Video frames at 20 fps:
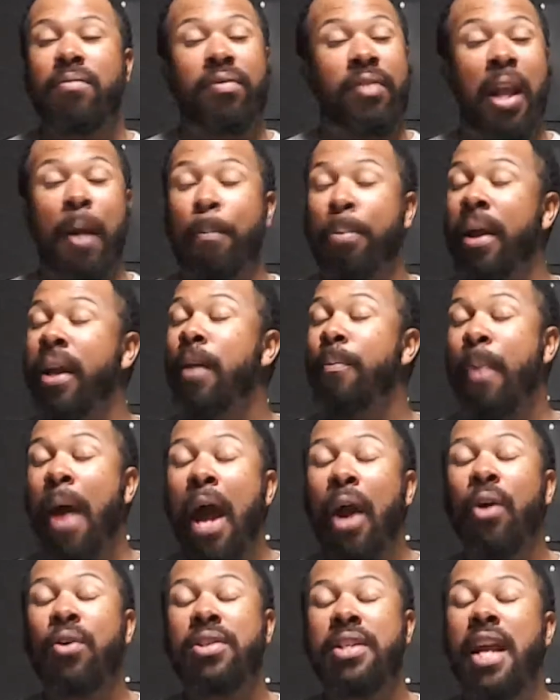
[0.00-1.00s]
They play the
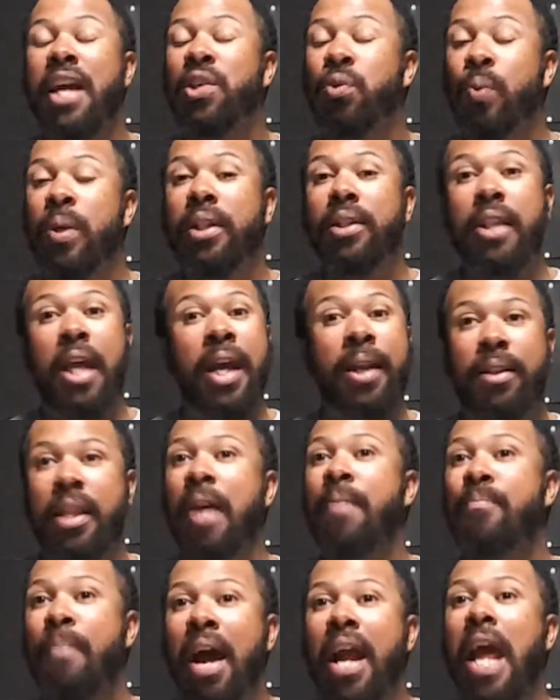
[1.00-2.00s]
Packers next week.
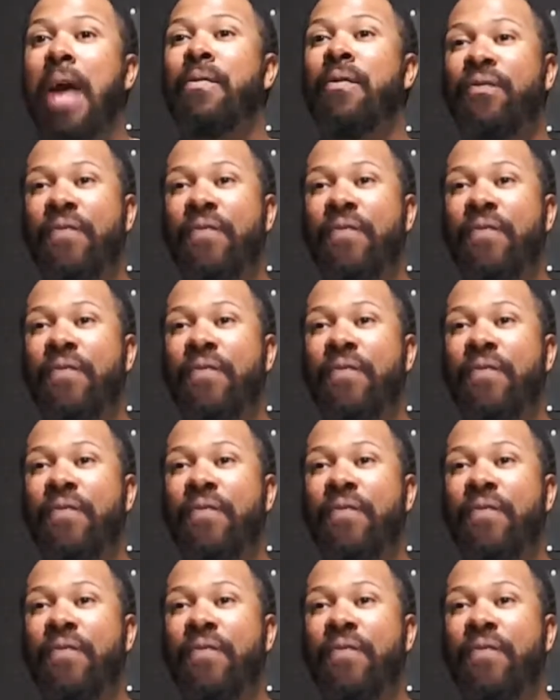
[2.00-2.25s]
They might have a